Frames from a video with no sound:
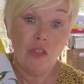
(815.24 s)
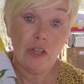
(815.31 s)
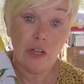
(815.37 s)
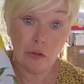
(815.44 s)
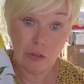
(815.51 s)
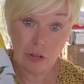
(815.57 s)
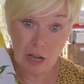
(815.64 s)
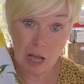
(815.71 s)

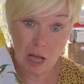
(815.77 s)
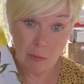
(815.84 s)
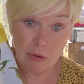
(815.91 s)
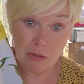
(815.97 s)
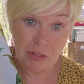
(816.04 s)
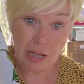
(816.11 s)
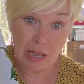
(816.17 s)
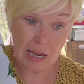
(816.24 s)
other
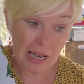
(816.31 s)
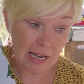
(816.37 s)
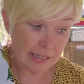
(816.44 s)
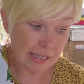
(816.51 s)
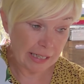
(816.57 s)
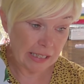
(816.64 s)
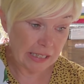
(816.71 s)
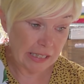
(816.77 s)
garment that I like
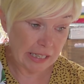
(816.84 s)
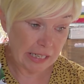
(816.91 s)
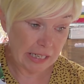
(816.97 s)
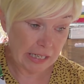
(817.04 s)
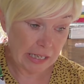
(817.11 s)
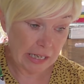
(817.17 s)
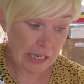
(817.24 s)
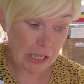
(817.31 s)
in
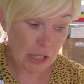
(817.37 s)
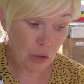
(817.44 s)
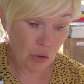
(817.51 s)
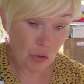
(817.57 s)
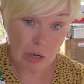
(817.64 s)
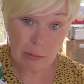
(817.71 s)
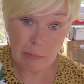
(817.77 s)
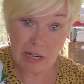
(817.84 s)
the
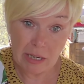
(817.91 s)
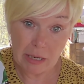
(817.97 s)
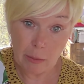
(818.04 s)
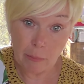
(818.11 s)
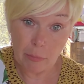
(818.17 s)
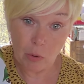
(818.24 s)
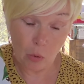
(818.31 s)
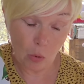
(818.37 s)
e-dreaming
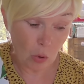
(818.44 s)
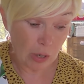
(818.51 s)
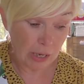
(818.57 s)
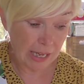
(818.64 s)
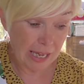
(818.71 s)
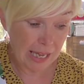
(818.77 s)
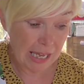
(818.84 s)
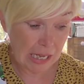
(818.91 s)
book
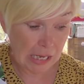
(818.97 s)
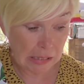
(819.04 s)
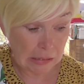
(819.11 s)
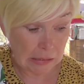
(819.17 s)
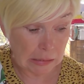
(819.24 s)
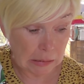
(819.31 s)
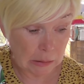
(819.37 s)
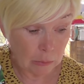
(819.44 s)

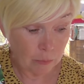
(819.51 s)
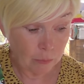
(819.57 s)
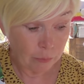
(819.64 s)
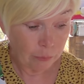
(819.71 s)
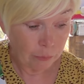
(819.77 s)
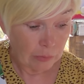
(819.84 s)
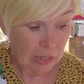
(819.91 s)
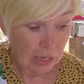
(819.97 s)
is
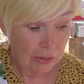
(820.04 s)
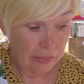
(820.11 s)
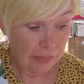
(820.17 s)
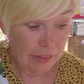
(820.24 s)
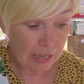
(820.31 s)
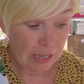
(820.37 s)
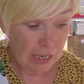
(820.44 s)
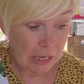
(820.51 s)

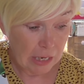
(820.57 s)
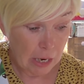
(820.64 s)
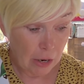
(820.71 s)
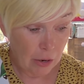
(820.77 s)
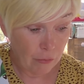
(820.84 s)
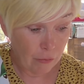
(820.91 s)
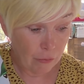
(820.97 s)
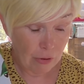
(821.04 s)
the
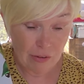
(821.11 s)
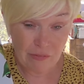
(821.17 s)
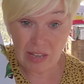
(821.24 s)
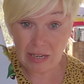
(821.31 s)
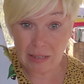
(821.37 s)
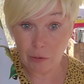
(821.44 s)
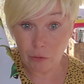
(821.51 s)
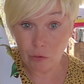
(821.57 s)

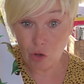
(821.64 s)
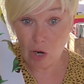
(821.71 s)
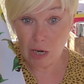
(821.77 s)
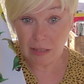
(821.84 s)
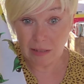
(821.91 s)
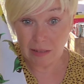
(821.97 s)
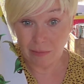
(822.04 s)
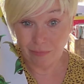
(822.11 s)
Ravello
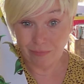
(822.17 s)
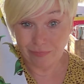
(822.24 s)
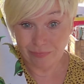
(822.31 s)
dress.